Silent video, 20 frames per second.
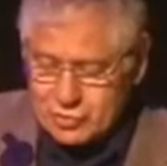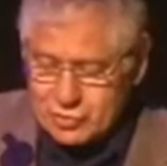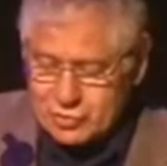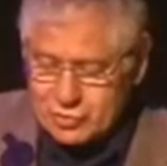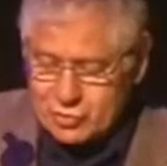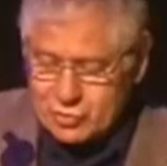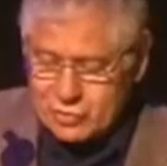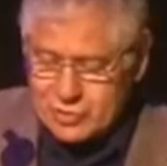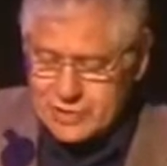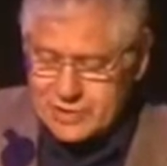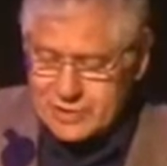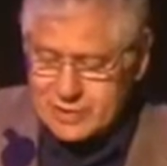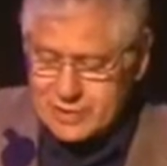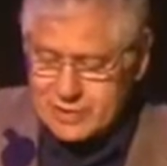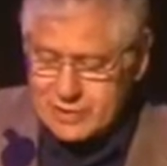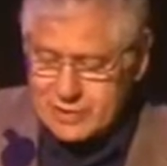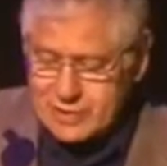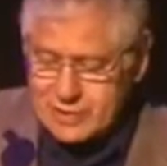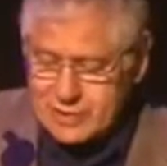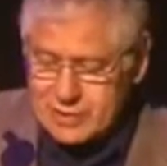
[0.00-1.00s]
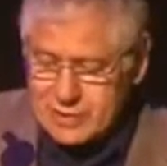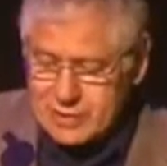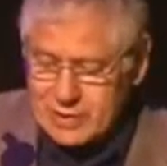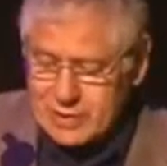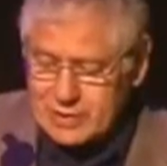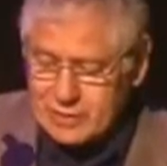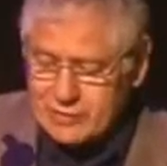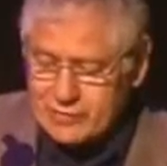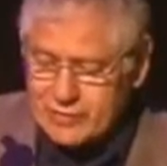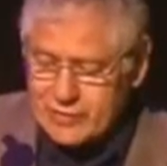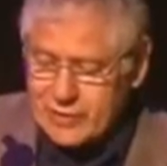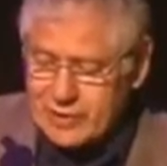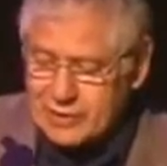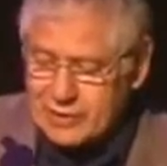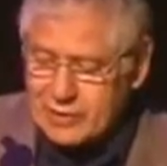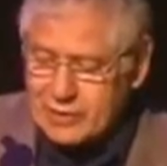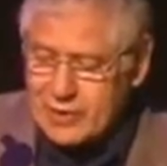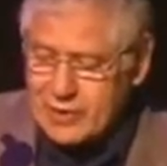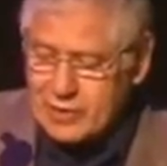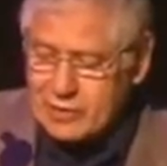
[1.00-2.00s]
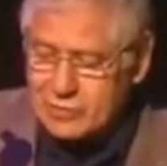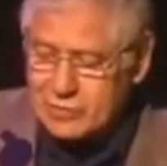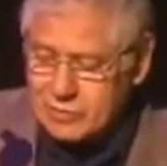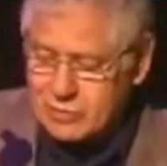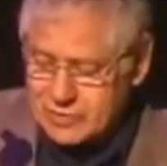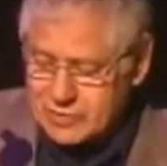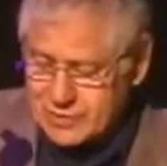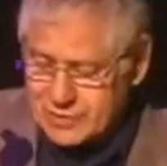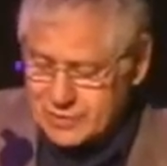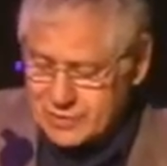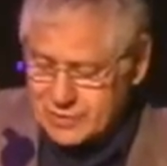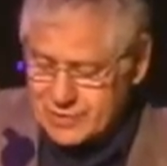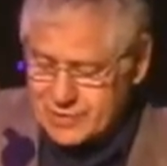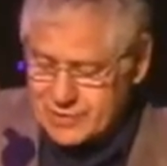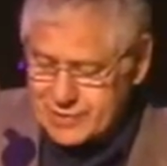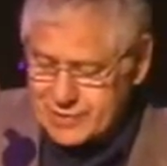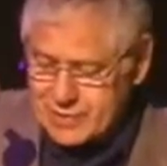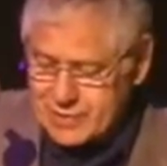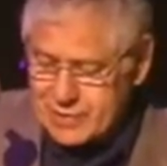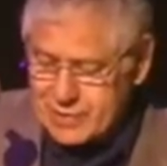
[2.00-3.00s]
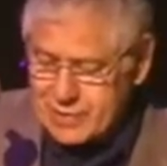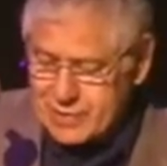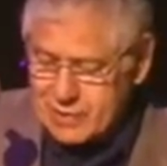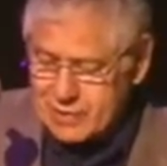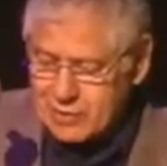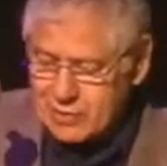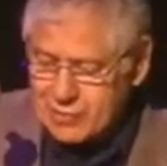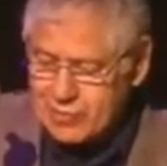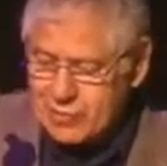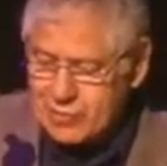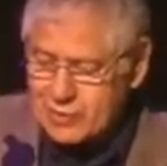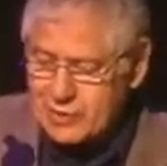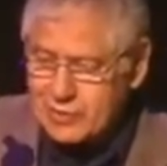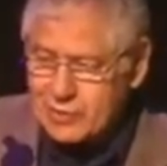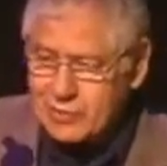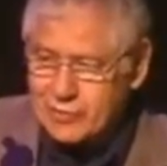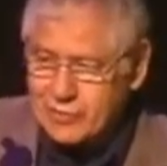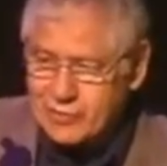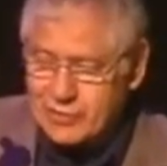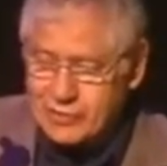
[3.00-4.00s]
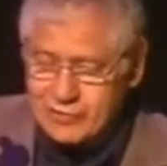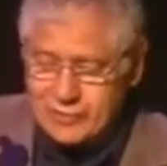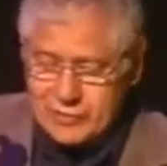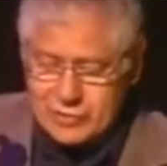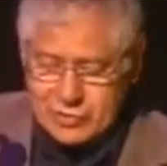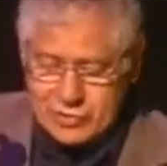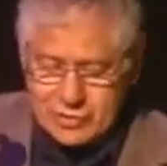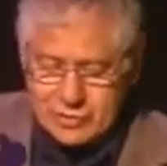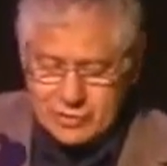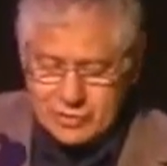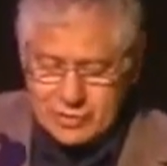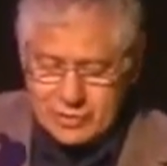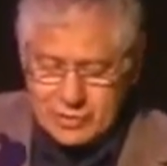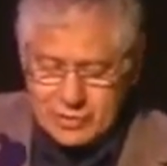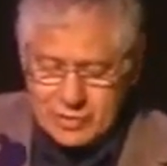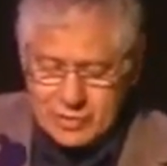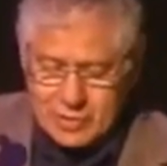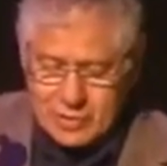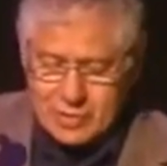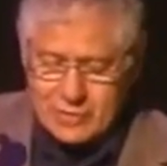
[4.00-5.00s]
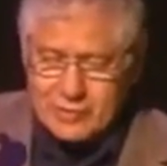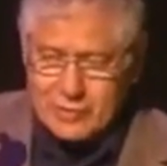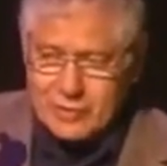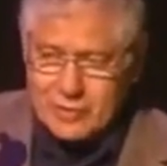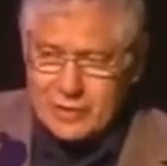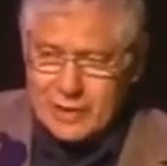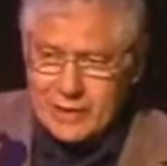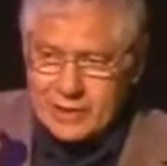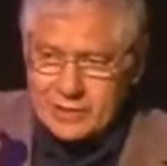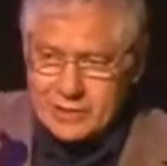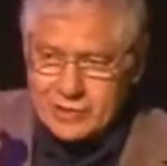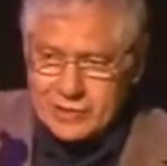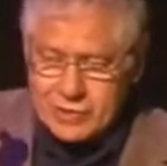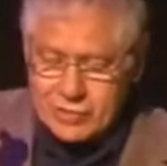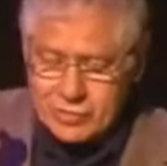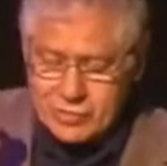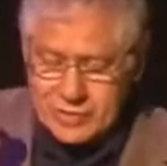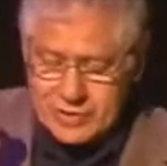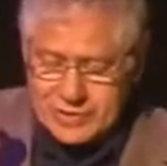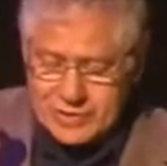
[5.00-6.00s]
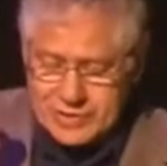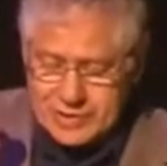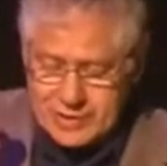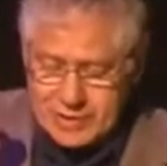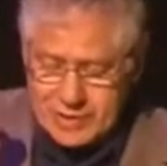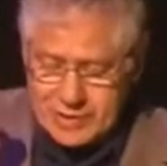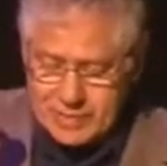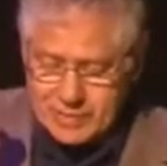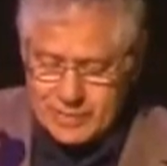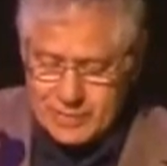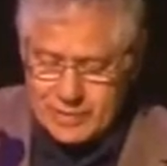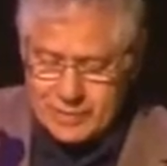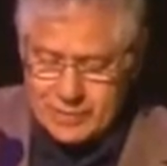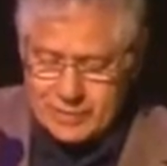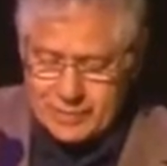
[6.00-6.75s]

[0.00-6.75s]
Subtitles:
Gross, and Frank Towers' 30th Division of the 9th U.S. Army.